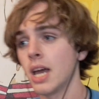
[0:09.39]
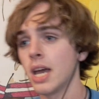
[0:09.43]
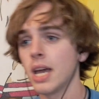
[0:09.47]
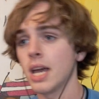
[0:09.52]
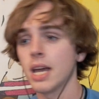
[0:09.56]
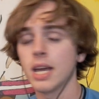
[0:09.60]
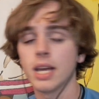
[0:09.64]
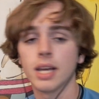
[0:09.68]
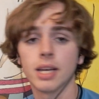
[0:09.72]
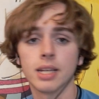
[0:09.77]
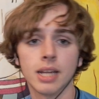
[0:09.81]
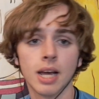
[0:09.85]

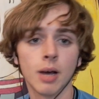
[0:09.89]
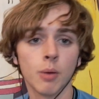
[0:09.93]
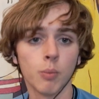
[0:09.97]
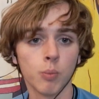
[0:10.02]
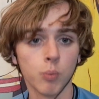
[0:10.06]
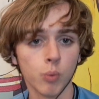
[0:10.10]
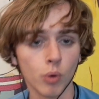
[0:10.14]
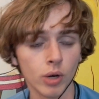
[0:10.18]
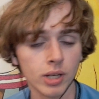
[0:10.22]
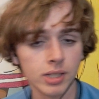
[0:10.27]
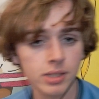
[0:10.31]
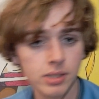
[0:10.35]
and I
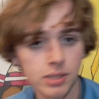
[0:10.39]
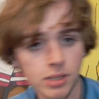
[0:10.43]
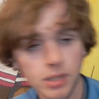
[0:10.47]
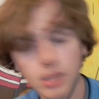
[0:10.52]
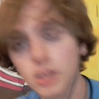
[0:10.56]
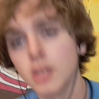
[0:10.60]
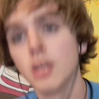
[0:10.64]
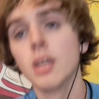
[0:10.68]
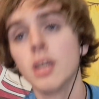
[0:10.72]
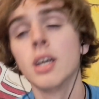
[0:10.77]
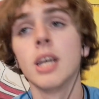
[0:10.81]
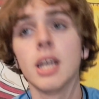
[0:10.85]
want,
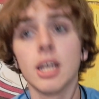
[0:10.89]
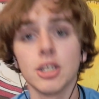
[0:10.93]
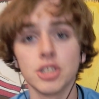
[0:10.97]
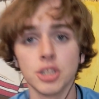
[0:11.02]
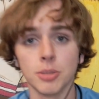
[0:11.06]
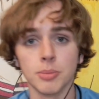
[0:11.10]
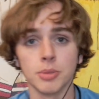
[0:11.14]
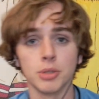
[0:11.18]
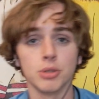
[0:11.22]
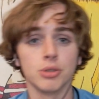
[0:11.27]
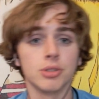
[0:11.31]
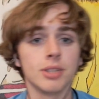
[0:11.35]
as
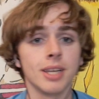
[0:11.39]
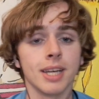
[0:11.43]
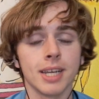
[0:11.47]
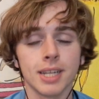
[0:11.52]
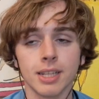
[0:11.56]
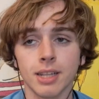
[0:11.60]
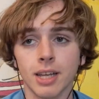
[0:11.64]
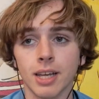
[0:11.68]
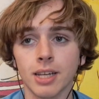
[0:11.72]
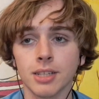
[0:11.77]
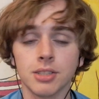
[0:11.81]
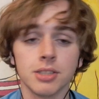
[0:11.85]
someone who's taken
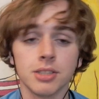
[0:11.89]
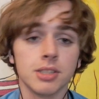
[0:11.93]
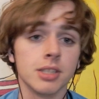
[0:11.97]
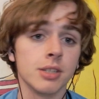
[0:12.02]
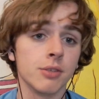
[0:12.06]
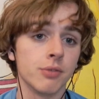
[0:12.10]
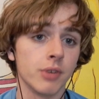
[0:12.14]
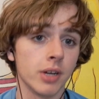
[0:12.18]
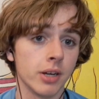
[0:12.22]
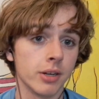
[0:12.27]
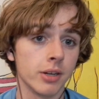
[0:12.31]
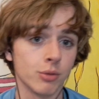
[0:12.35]
the ACT
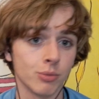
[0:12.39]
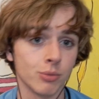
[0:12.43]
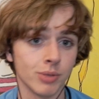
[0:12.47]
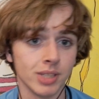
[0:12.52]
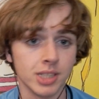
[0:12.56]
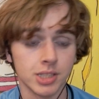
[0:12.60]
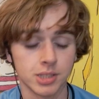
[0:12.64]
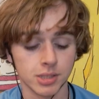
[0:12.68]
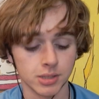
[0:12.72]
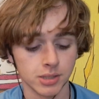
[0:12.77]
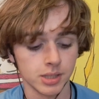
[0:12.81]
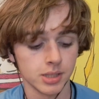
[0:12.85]
very
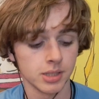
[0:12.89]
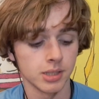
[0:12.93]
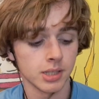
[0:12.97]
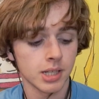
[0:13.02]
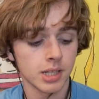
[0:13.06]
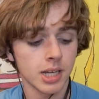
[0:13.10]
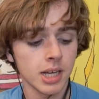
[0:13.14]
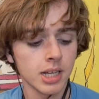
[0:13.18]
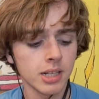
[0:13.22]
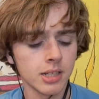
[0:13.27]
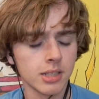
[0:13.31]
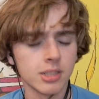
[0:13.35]
recently,
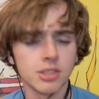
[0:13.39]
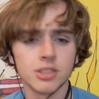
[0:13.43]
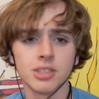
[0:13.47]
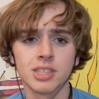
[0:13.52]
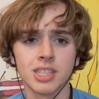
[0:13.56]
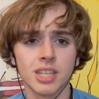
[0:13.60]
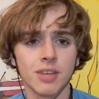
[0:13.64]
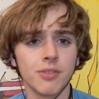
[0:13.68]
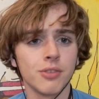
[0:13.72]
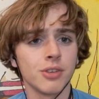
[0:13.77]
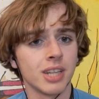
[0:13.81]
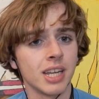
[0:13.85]
kind of just
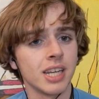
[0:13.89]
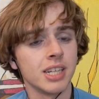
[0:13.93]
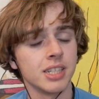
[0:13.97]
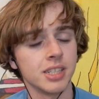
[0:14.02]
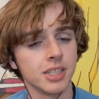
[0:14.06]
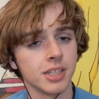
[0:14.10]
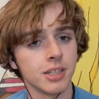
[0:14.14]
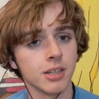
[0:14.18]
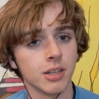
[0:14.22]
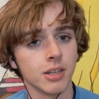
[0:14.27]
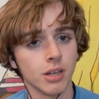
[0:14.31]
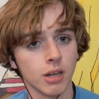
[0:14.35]
give you an
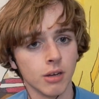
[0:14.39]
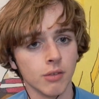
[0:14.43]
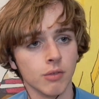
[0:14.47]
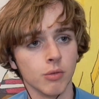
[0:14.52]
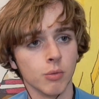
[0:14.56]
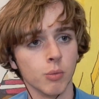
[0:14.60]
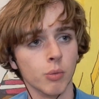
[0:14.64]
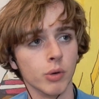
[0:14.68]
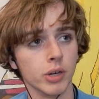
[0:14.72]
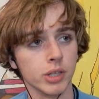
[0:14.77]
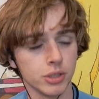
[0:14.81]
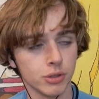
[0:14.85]
idea of
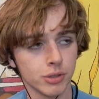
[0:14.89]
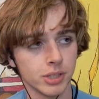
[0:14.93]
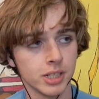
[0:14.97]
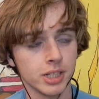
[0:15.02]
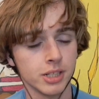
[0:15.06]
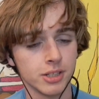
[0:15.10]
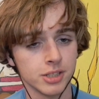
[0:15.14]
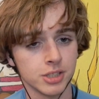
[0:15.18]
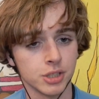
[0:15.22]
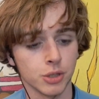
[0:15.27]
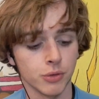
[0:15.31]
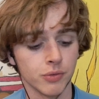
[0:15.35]
what you're
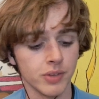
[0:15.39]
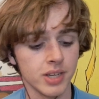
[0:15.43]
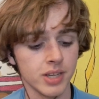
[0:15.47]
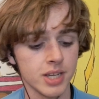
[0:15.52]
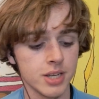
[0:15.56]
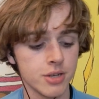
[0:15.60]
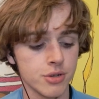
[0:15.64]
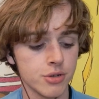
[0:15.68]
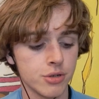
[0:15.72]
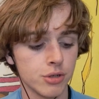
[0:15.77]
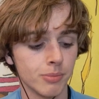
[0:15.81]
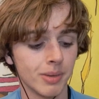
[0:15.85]
getting yourself
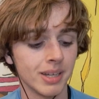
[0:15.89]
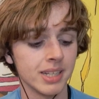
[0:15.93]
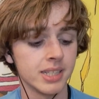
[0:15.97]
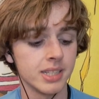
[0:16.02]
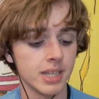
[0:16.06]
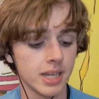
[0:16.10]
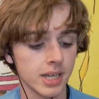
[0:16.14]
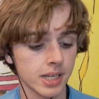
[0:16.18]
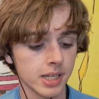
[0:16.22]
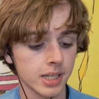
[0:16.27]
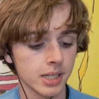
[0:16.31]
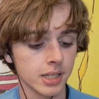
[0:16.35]
into by
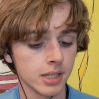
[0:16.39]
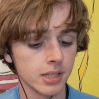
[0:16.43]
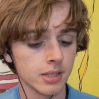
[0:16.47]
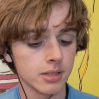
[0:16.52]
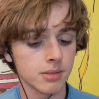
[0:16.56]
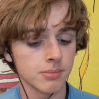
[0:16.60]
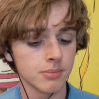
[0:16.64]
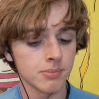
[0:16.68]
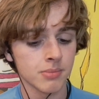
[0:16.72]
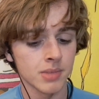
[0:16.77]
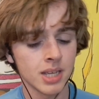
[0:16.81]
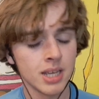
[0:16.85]
taking it.